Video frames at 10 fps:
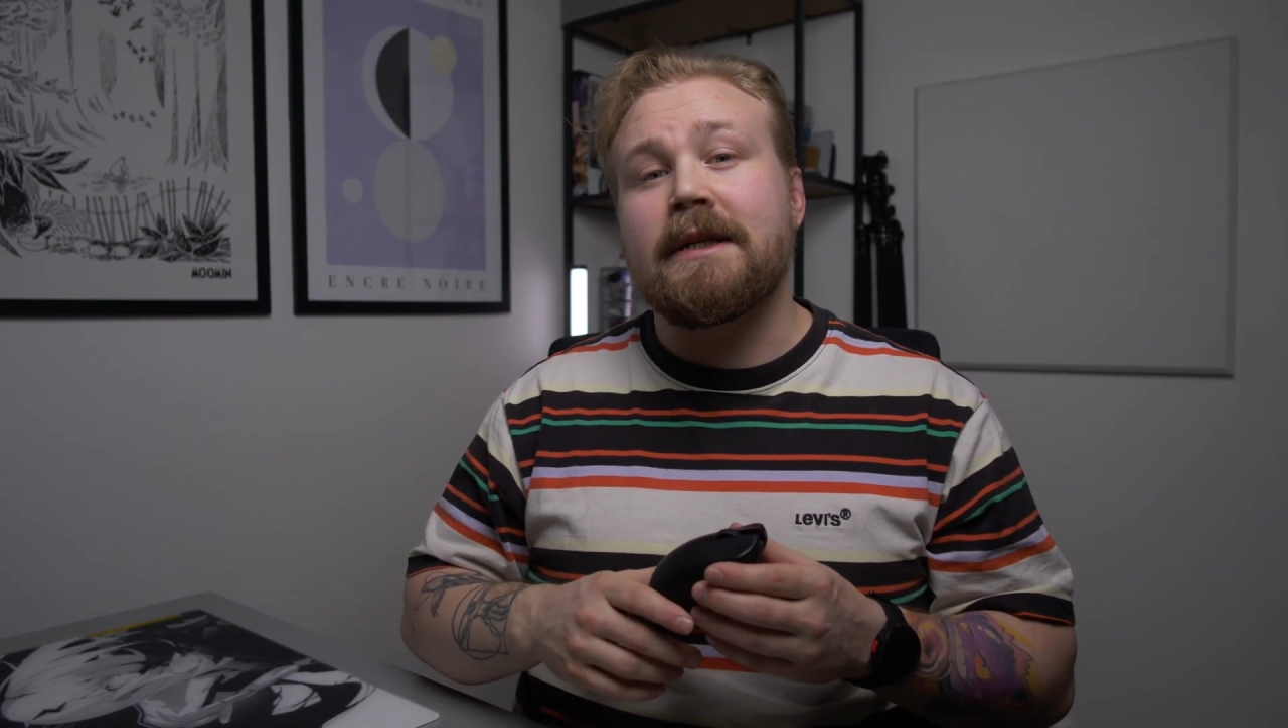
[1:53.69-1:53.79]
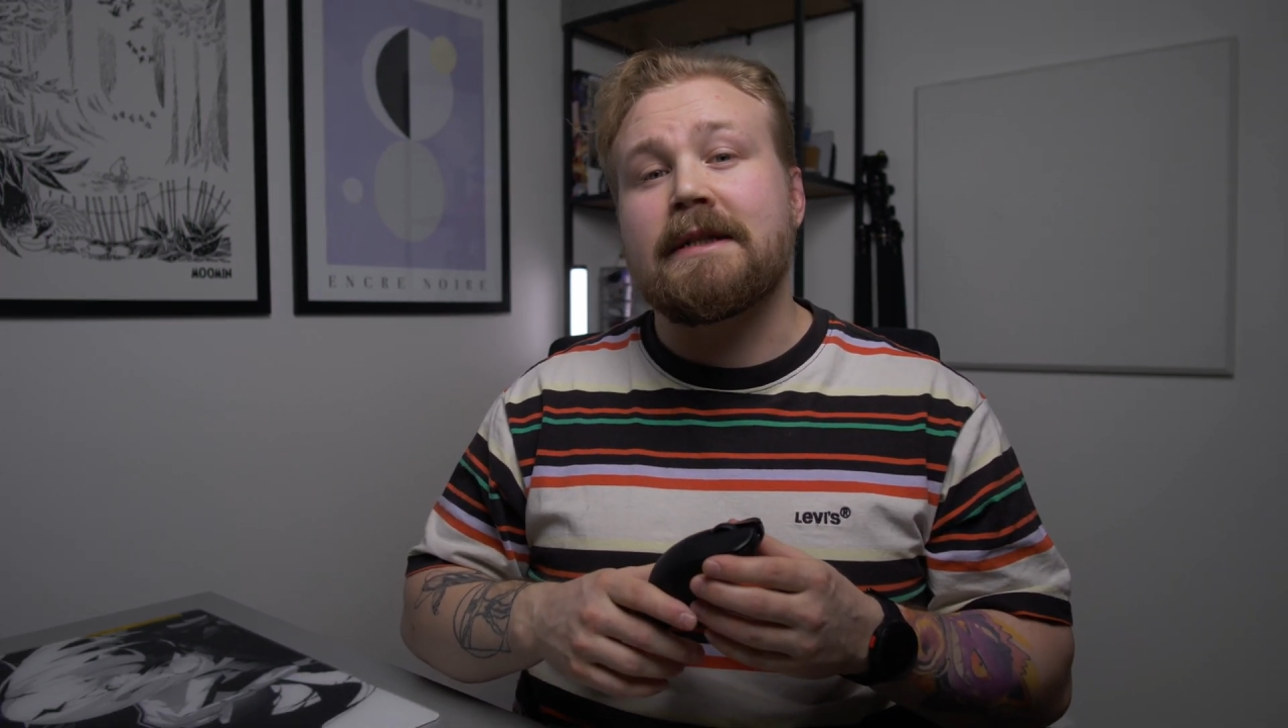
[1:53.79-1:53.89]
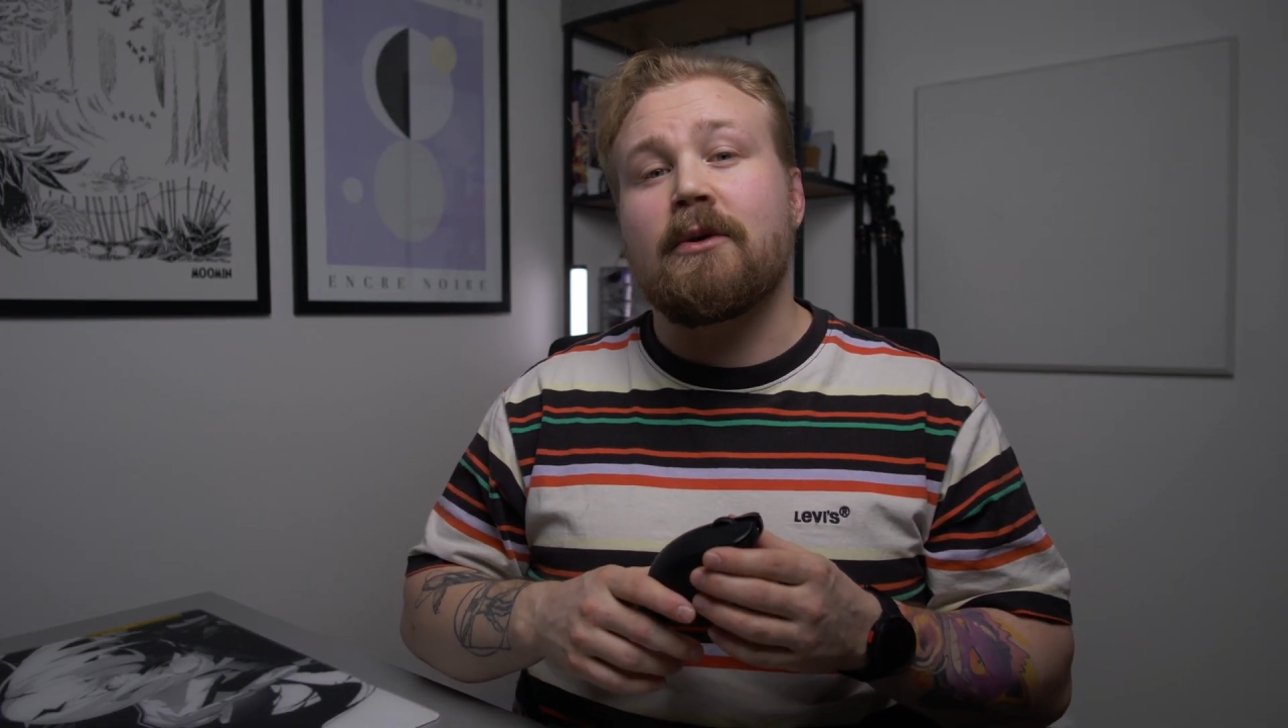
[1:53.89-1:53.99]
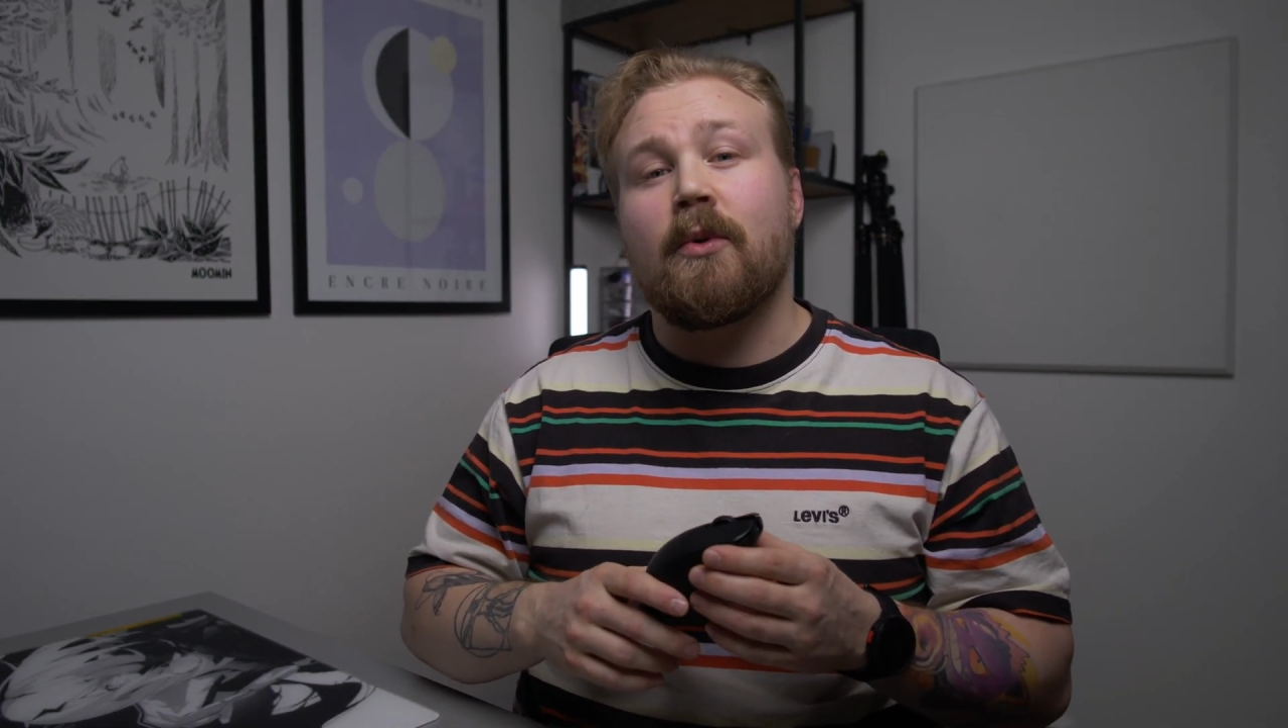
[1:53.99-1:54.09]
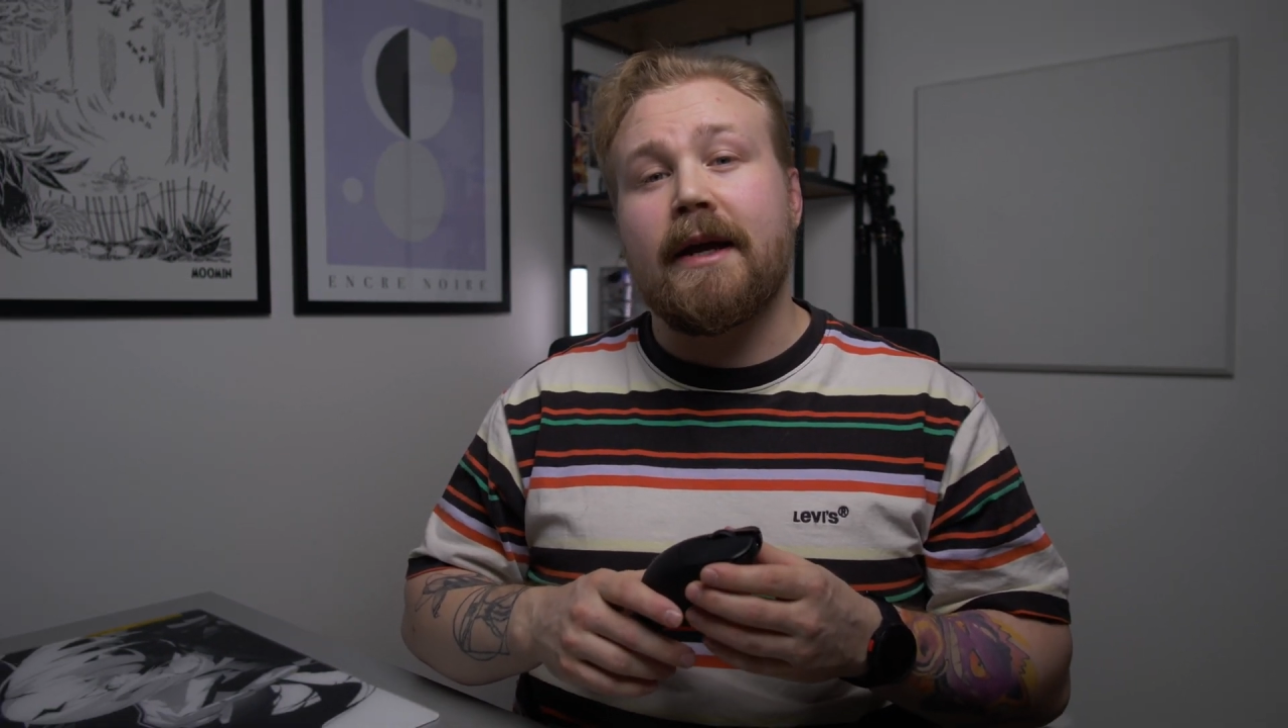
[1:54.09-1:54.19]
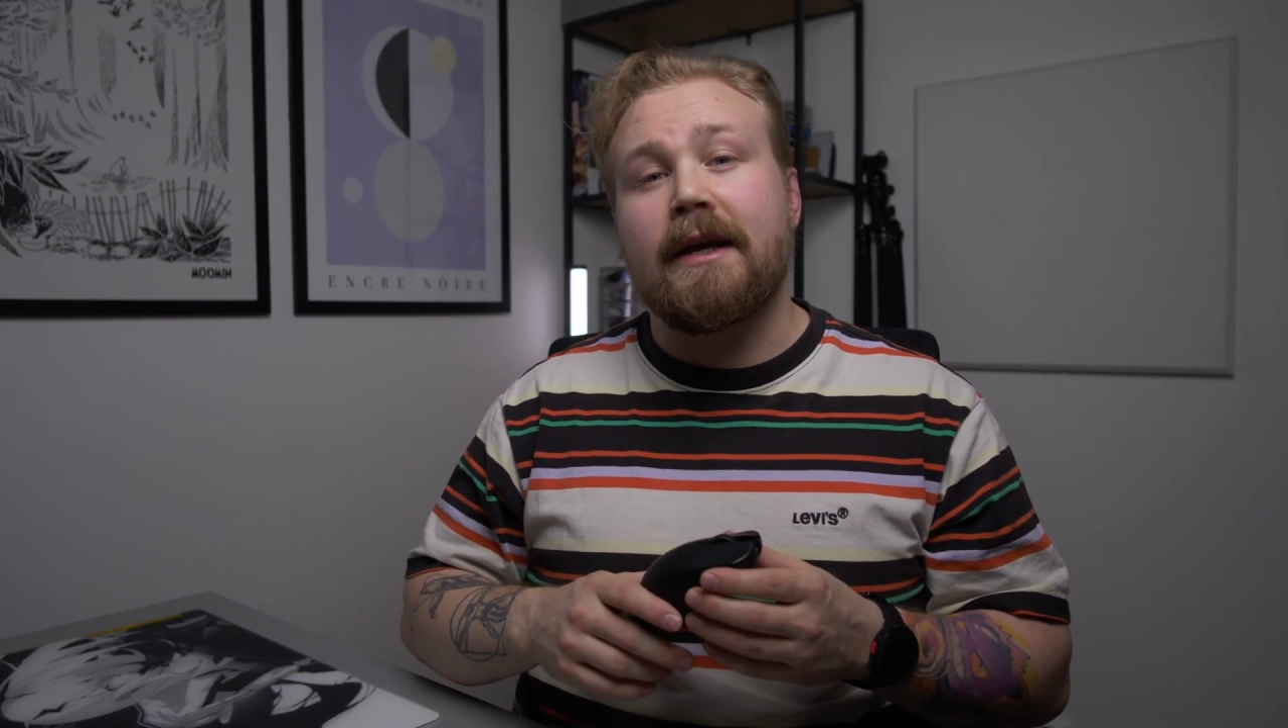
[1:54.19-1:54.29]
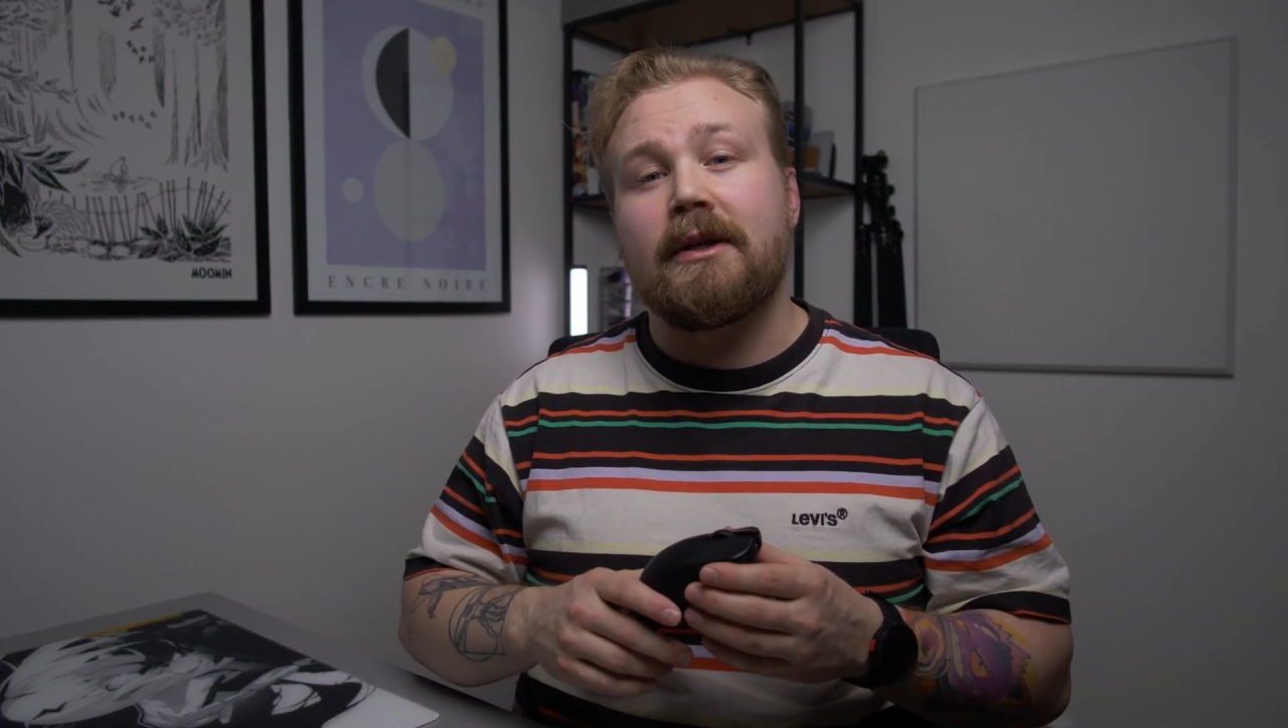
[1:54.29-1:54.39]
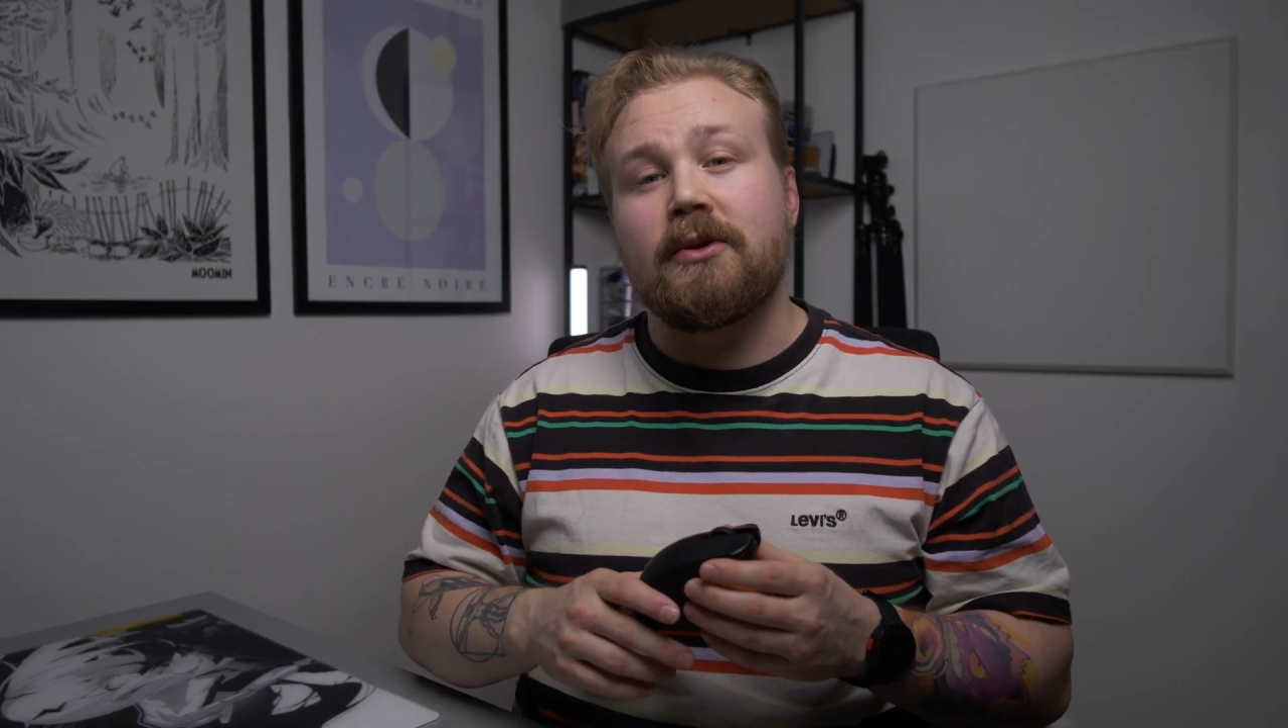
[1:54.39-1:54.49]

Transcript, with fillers: this quick